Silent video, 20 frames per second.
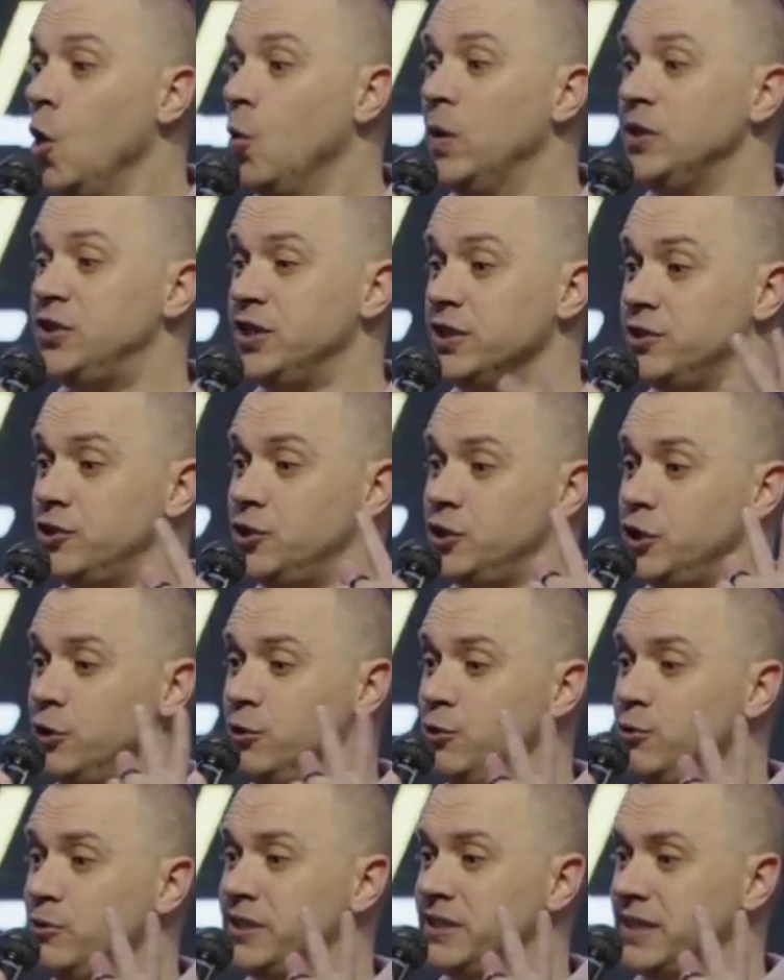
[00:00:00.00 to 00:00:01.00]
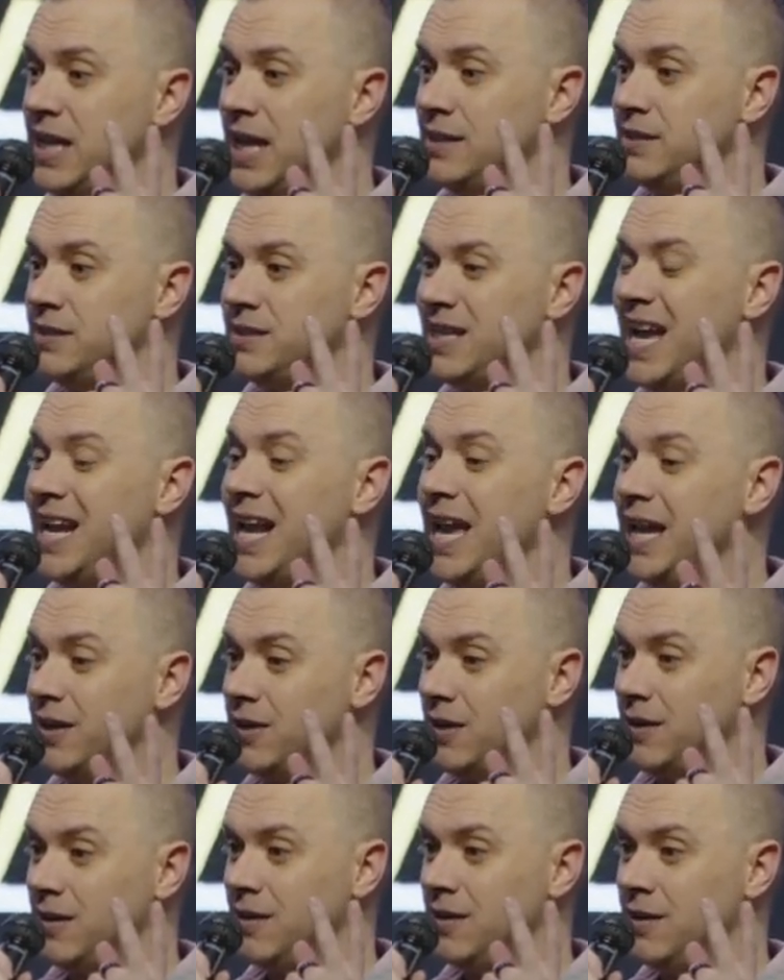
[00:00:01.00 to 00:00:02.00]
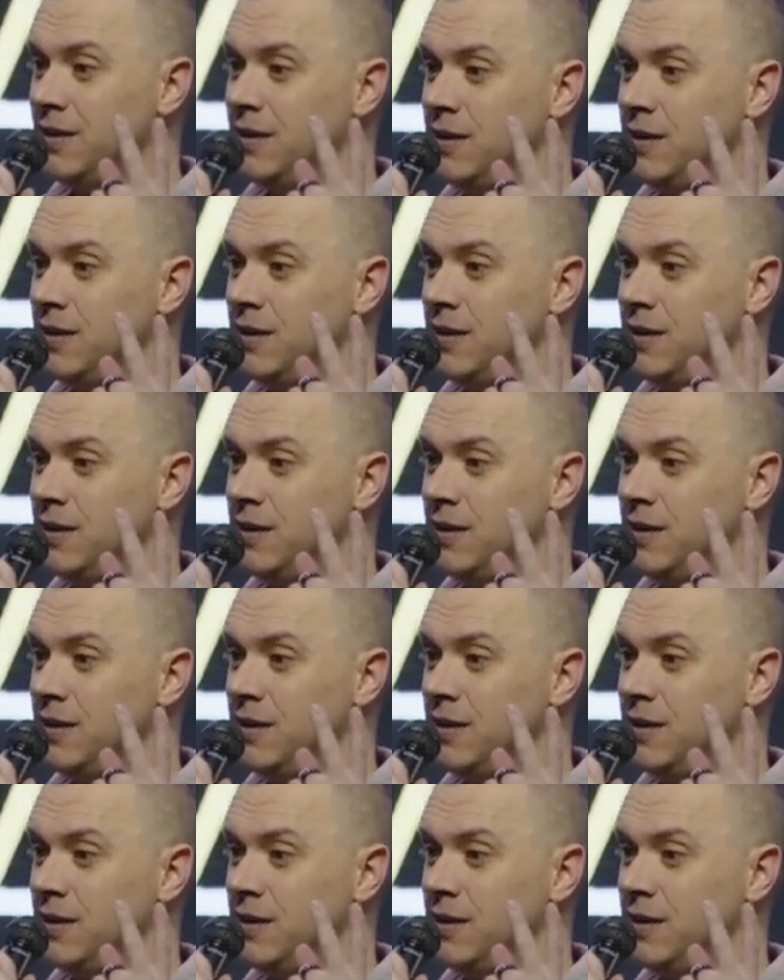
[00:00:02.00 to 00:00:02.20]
which is two cents an acre.